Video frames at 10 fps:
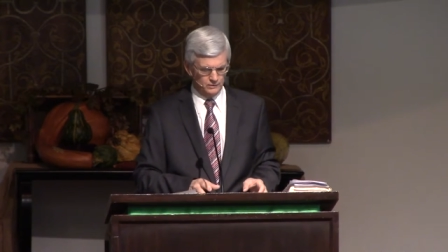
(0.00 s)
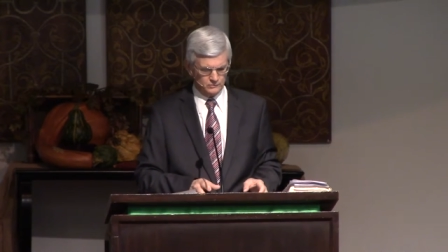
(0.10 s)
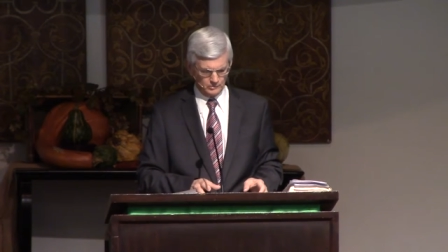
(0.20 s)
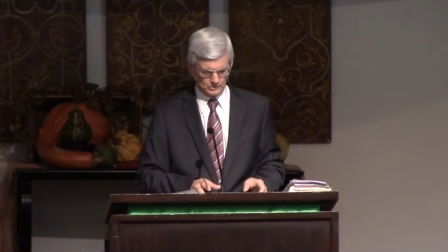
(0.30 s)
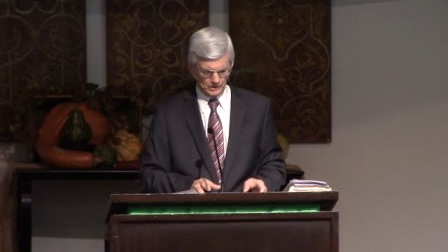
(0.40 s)

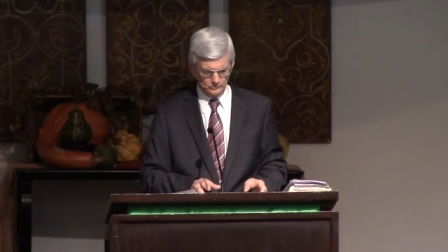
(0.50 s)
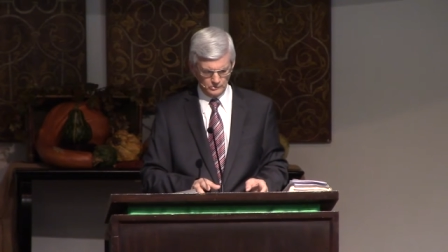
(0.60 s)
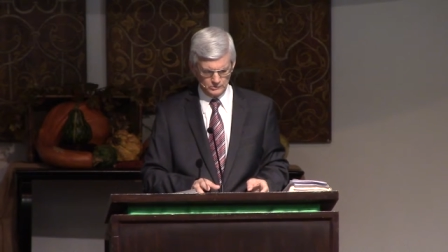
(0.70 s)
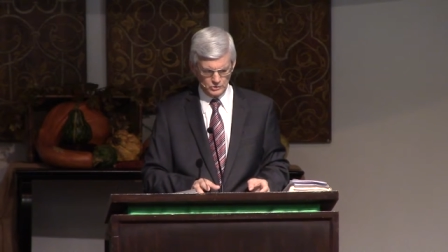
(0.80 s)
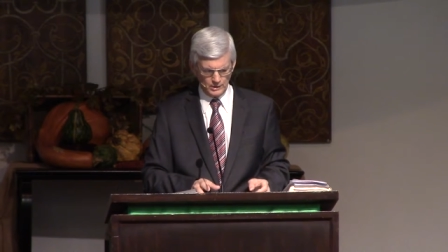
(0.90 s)
Sometimes
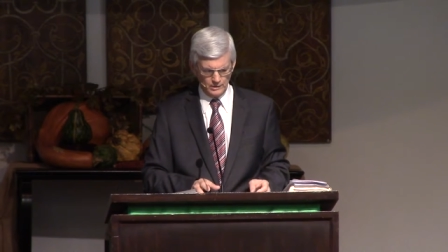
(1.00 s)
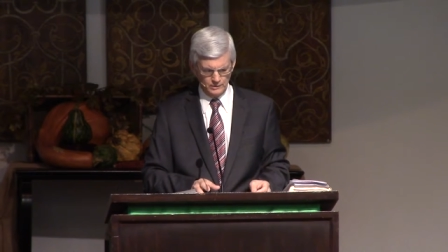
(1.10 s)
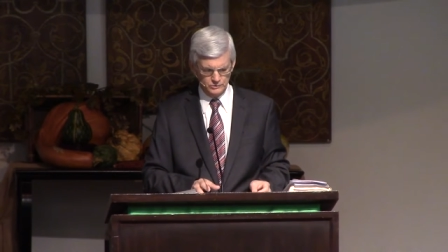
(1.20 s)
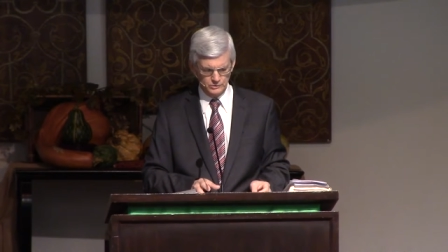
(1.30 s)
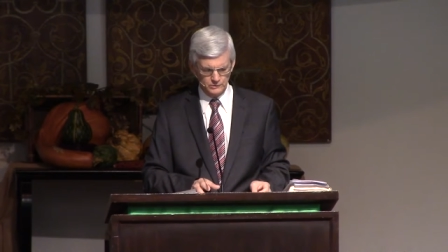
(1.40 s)
the
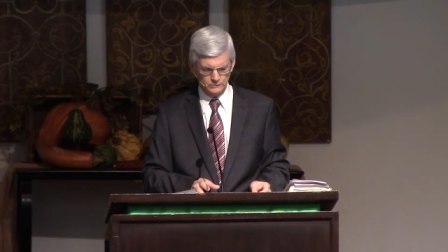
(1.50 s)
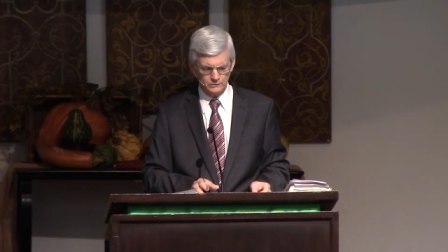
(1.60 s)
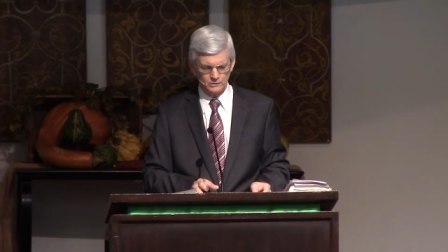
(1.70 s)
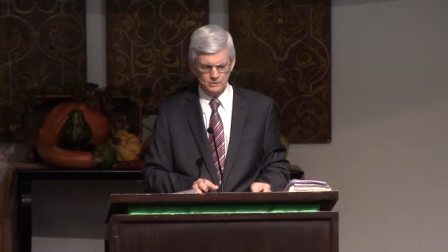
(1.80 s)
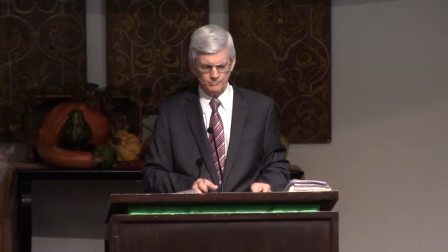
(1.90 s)
challenges
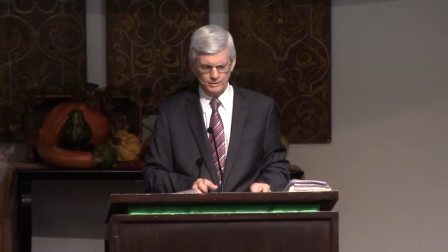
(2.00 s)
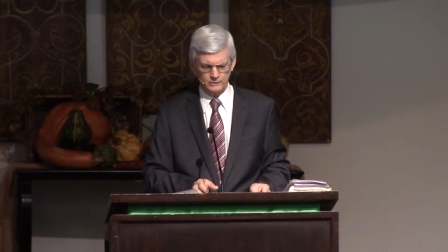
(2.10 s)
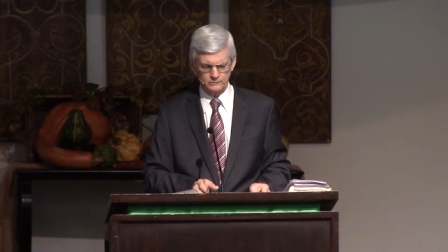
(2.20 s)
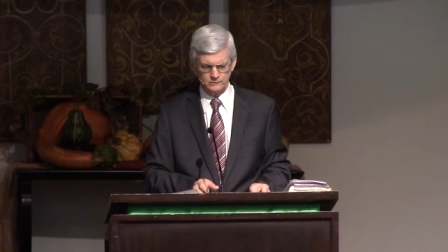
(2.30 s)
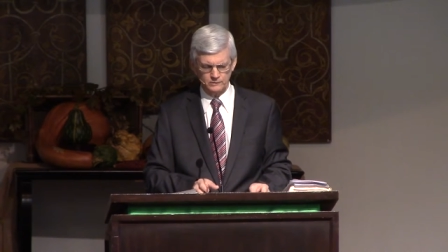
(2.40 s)
and
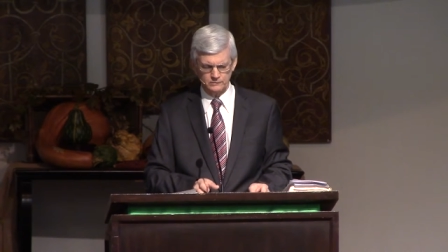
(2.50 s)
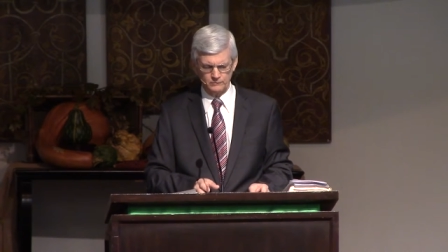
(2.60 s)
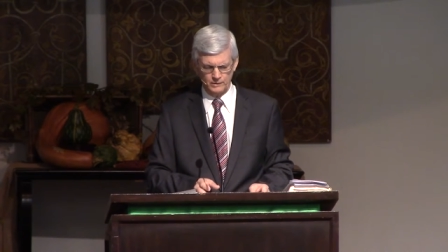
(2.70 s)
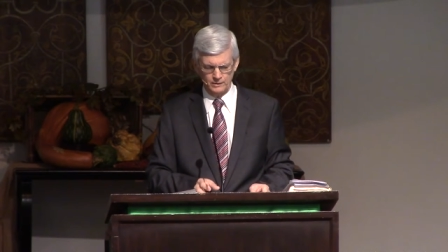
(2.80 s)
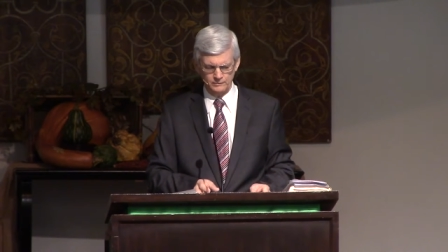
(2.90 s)
complexities of
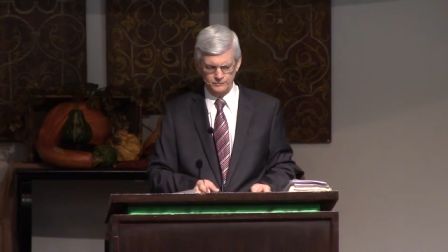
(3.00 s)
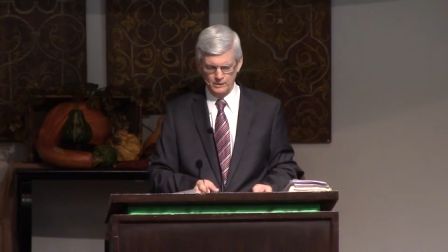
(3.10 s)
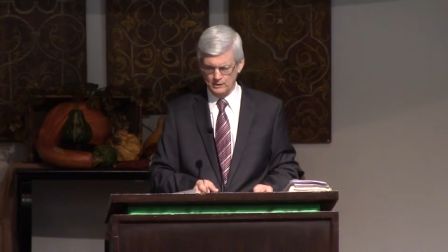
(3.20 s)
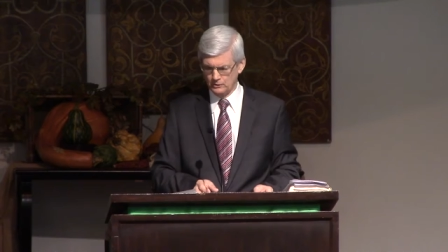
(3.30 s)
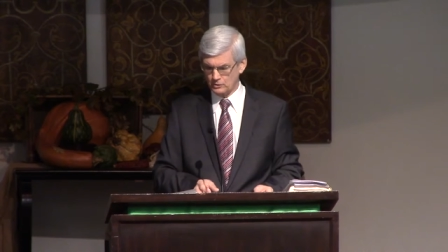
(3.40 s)
life
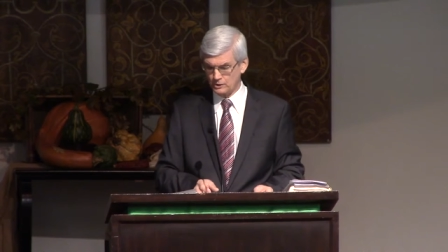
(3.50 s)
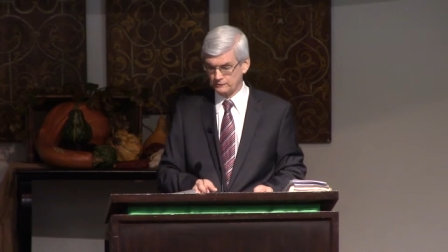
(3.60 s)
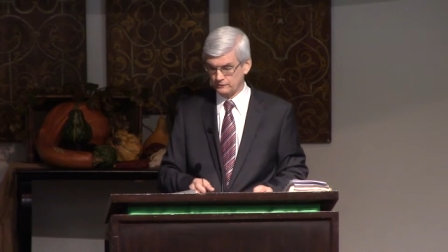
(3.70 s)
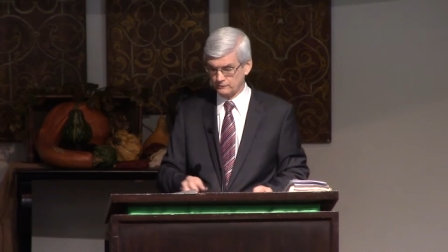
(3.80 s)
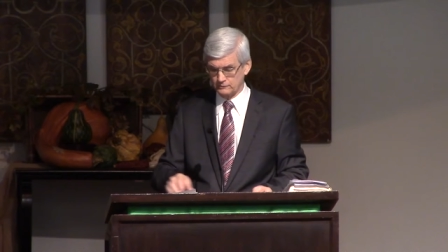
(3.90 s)

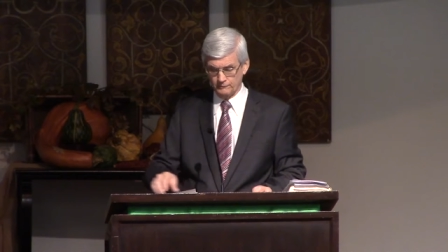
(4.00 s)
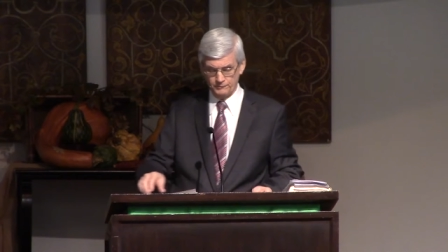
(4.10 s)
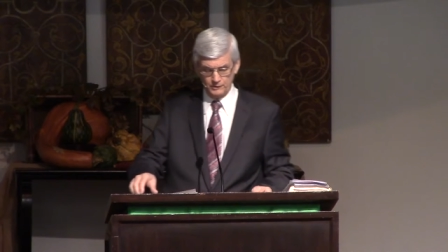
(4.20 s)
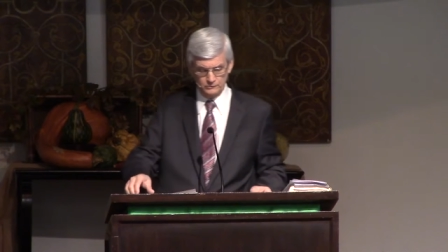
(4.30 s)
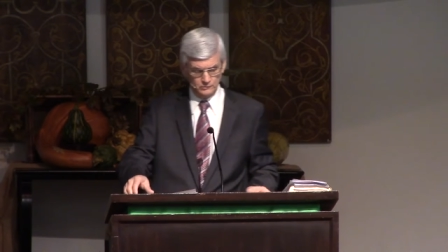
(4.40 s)
cause us to
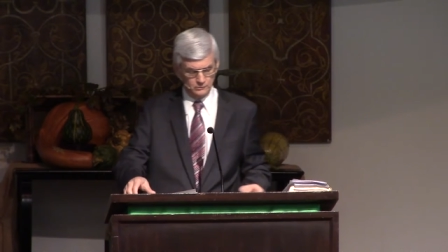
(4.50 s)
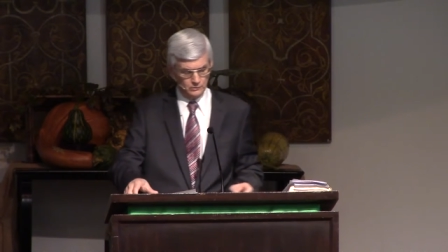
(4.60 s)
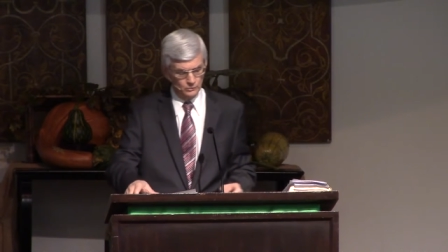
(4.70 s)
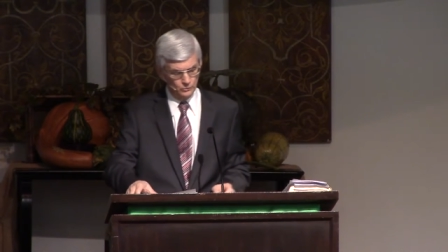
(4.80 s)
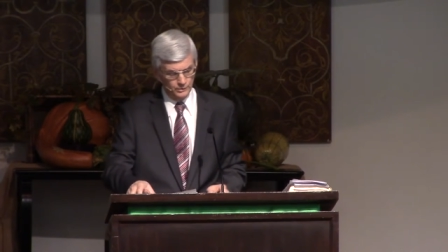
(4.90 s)
face into
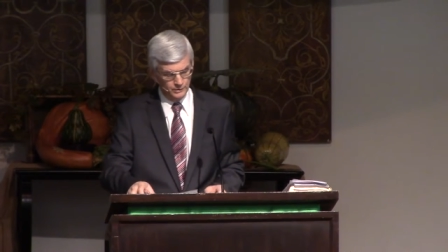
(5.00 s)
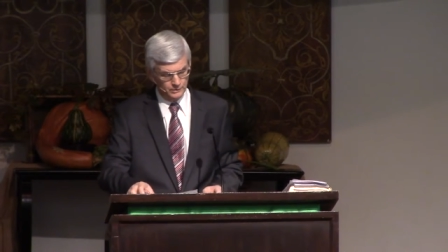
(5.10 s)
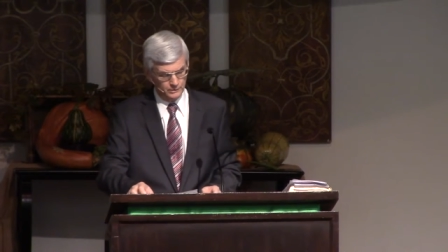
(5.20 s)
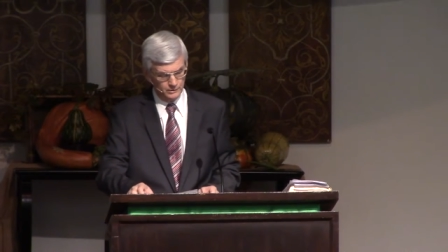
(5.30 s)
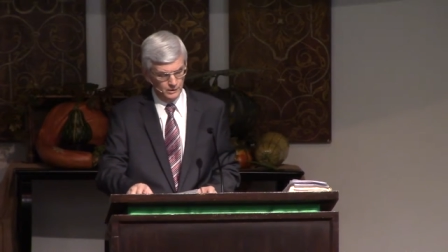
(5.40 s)
the wind,